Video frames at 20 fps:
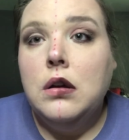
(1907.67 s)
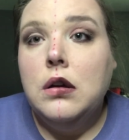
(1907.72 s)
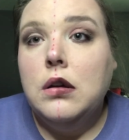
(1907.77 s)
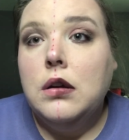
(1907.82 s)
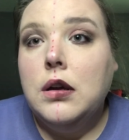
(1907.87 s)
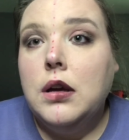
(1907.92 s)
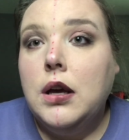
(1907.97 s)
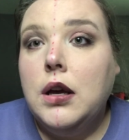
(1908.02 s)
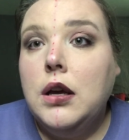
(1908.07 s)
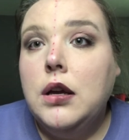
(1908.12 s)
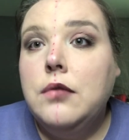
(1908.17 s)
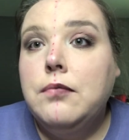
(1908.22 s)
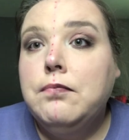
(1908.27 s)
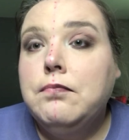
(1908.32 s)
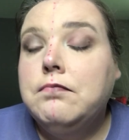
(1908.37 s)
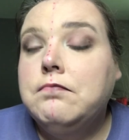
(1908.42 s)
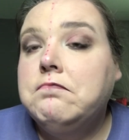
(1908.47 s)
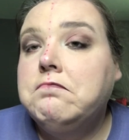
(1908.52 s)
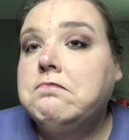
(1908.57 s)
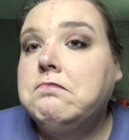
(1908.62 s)
Okay,
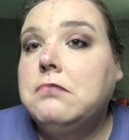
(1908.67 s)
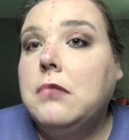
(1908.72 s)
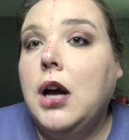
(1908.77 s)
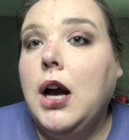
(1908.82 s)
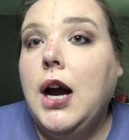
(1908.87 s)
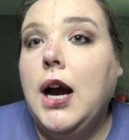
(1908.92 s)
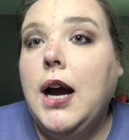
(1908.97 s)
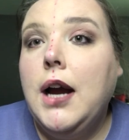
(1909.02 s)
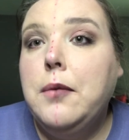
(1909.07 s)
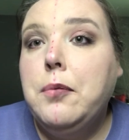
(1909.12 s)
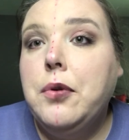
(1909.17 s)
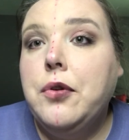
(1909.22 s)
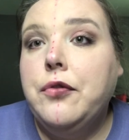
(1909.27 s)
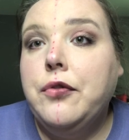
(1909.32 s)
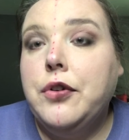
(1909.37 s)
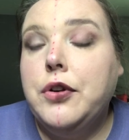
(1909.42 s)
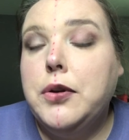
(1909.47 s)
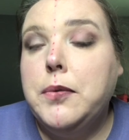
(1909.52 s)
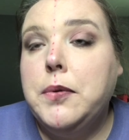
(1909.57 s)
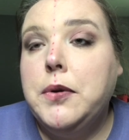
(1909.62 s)
I
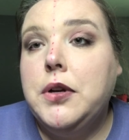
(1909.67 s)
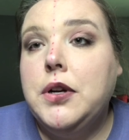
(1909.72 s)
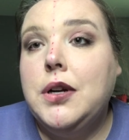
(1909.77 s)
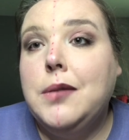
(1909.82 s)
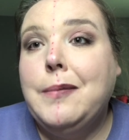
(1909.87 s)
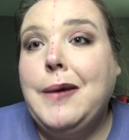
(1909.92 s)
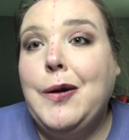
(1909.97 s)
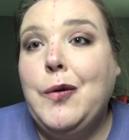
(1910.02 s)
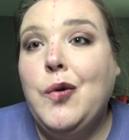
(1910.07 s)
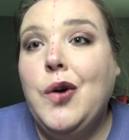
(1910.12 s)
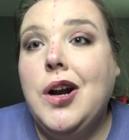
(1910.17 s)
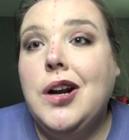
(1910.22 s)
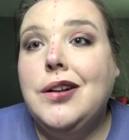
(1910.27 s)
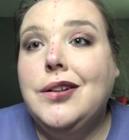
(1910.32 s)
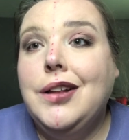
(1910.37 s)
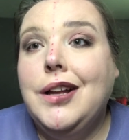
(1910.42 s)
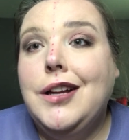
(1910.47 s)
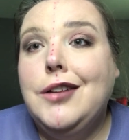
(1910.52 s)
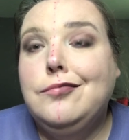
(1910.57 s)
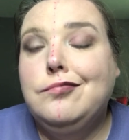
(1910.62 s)
prefer to put it in my
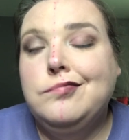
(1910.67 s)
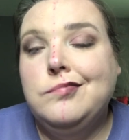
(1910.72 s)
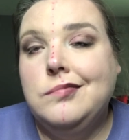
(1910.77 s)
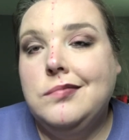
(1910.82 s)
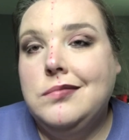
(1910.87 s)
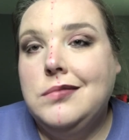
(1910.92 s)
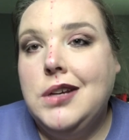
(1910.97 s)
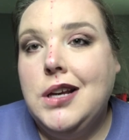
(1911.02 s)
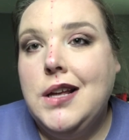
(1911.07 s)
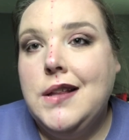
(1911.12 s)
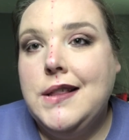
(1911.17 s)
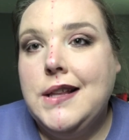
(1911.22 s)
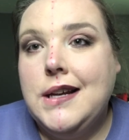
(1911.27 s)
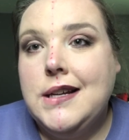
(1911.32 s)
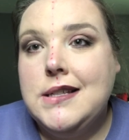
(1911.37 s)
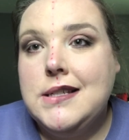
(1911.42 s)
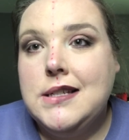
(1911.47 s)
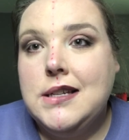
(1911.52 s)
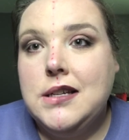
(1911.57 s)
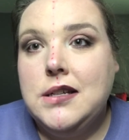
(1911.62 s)
waterline, and
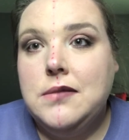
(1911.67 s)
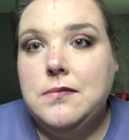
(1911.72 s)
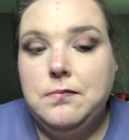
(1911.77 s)
that's it.